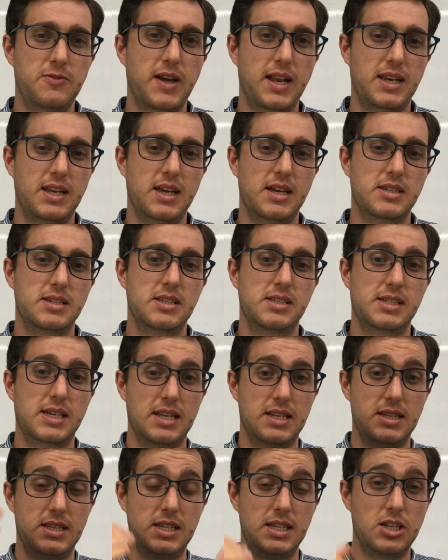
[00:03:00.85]
fatty acids
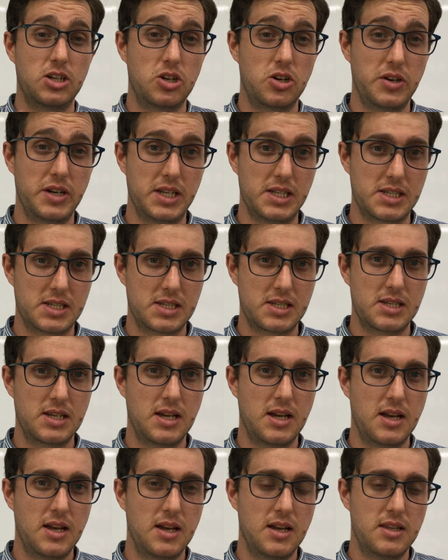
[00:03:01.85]
can decrease
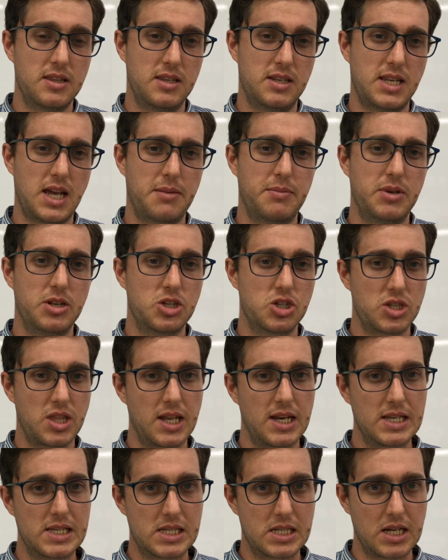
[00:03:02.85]
the damage
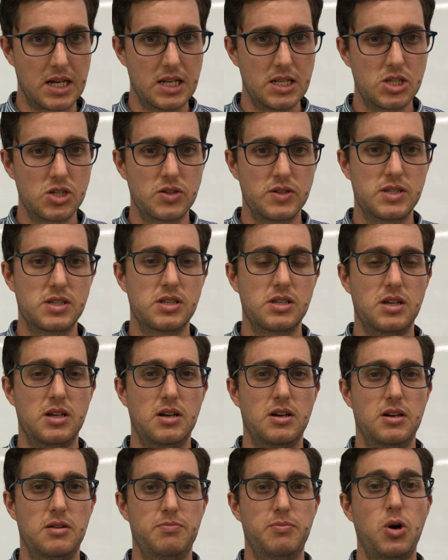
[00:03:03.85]
that is done. So it's
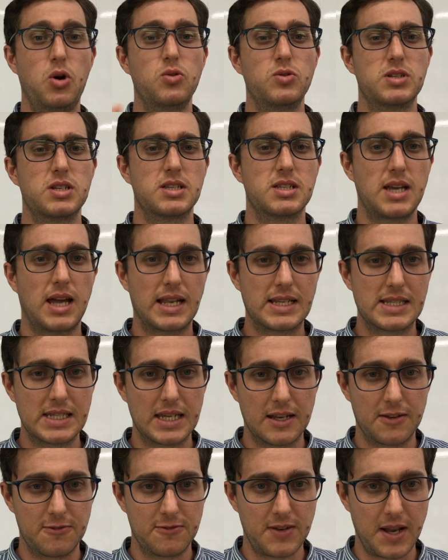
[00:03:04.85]
a potent
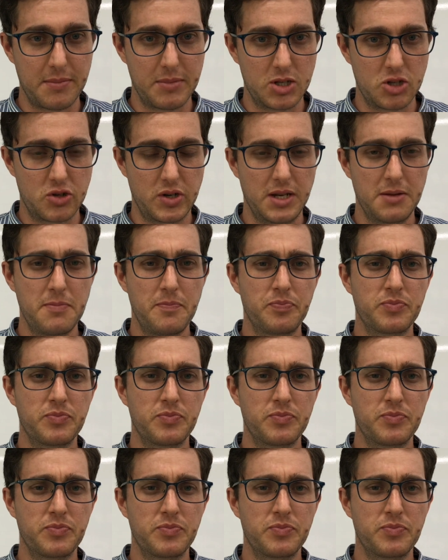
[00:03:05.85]
anti-inflammatory.